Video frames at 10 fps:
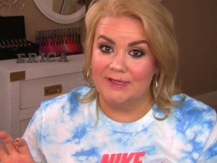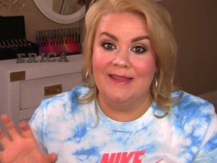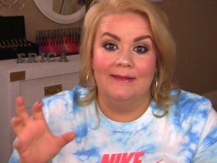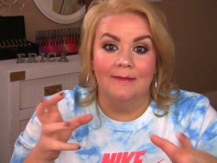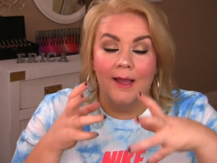
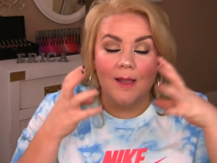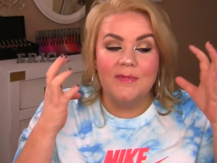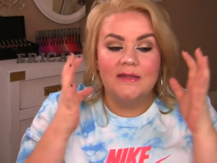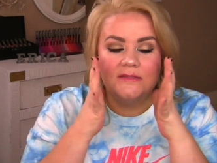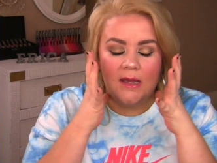skin. Like, I
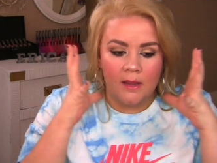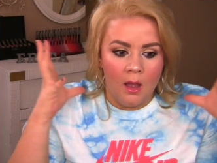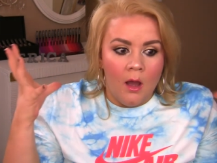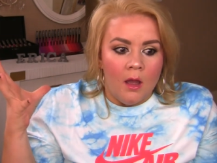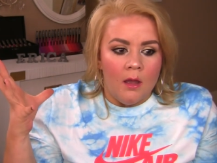mean, it's like,
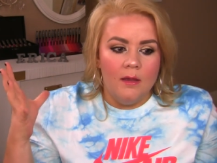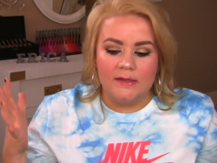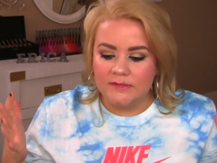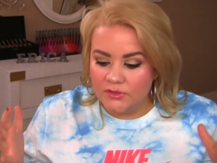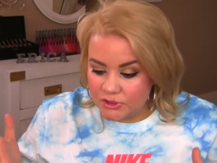
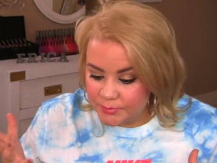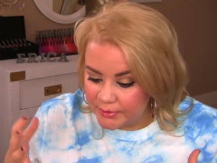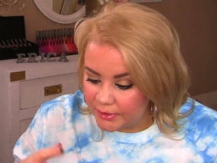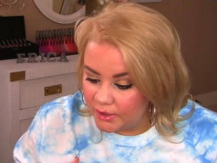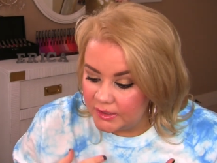as soon as you
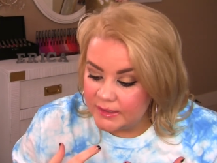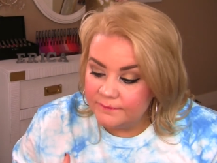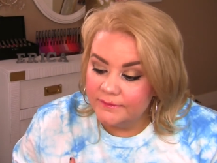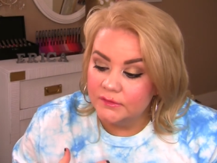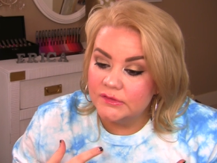put it on,
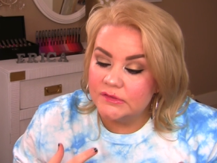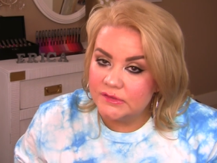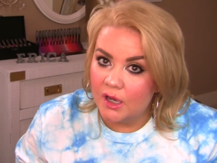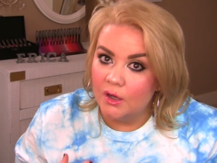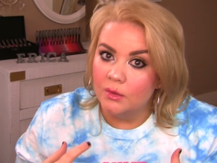it feels
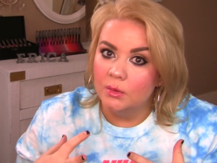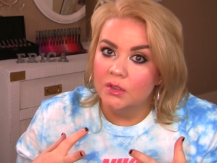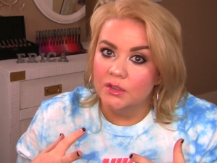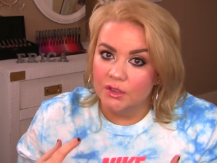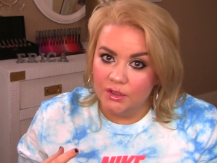
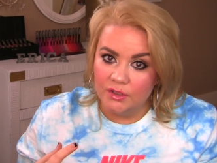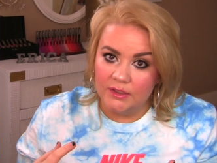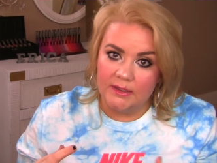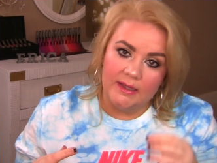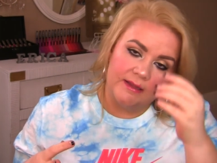so
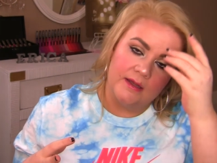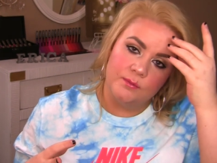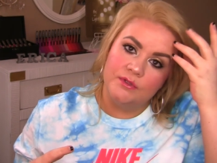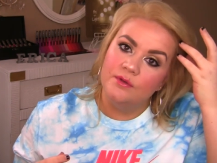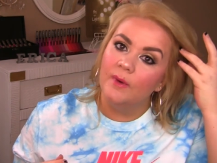good. And
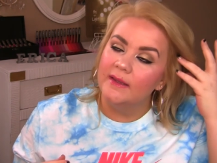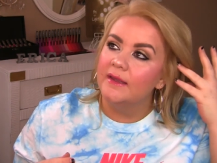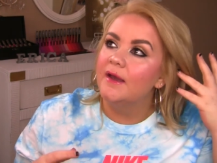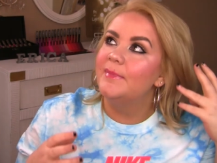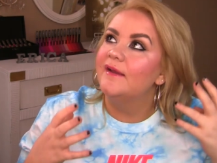like when you wake
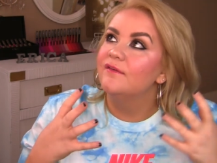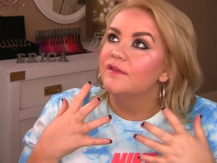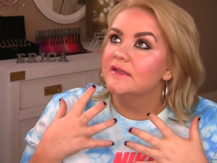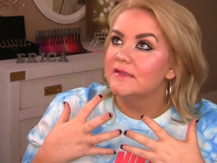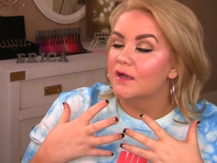up,
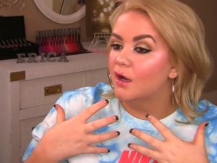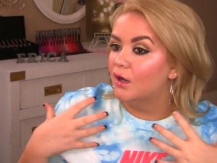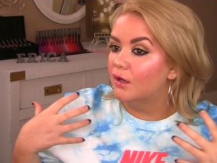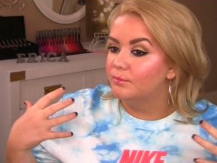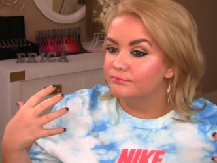everything's like
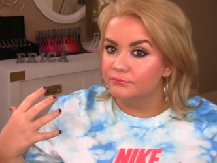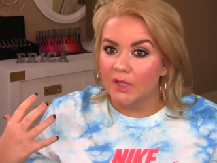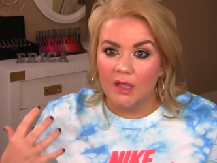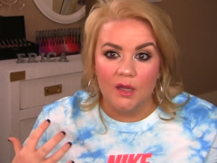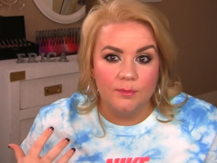all
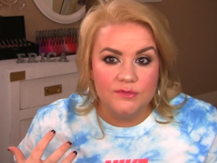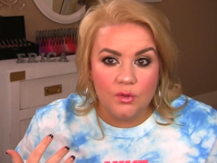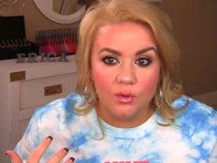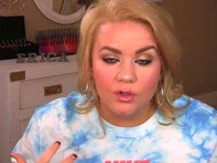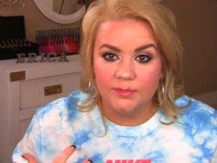
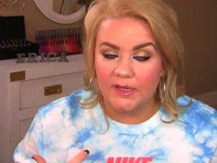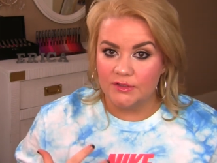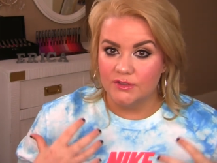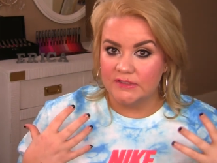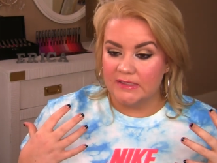absorbed
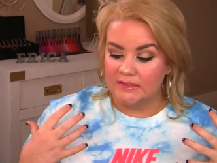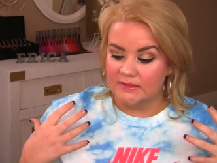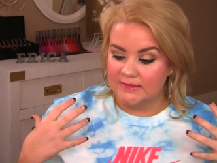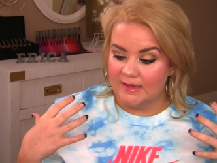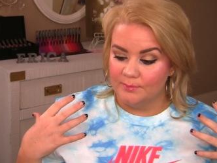and your skin
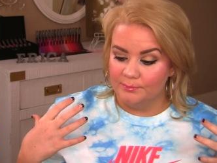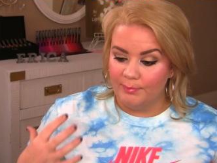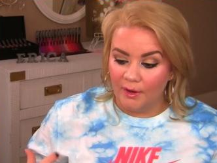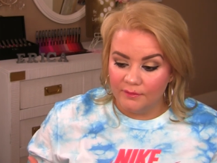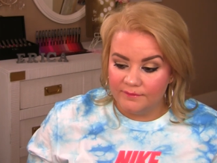is like
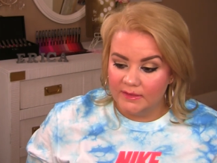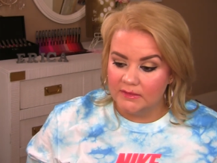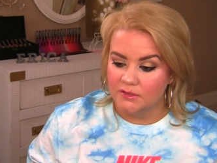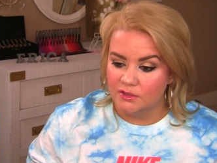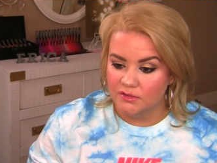perfect
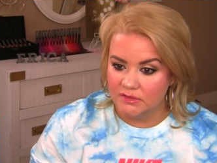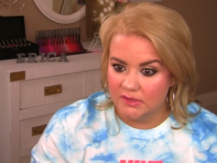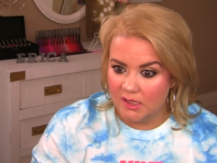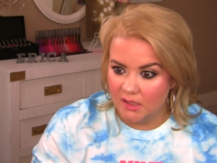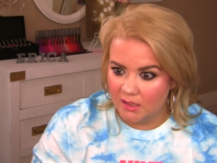and you're just
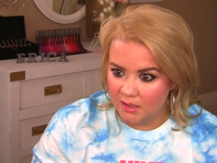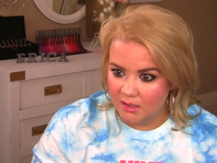like,